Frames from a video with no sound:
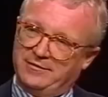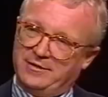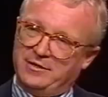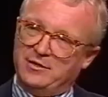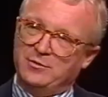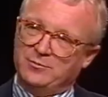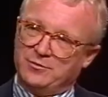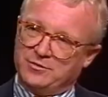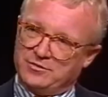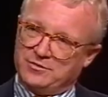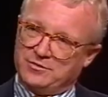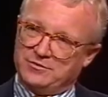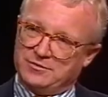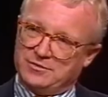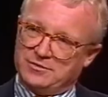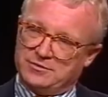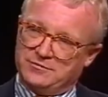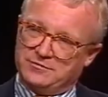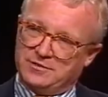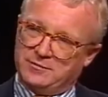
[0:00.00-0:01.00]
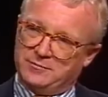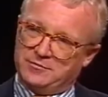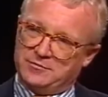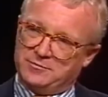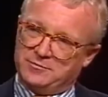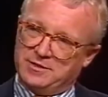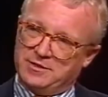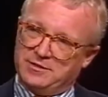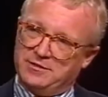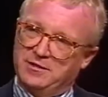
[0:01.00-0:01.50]
the humorous uses of
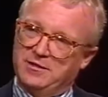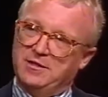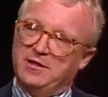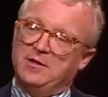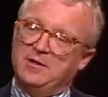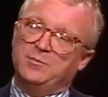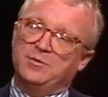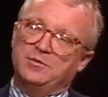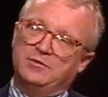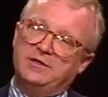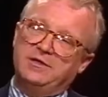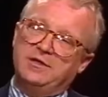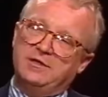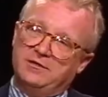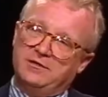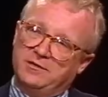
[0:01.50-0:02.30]
doublespeak, but leading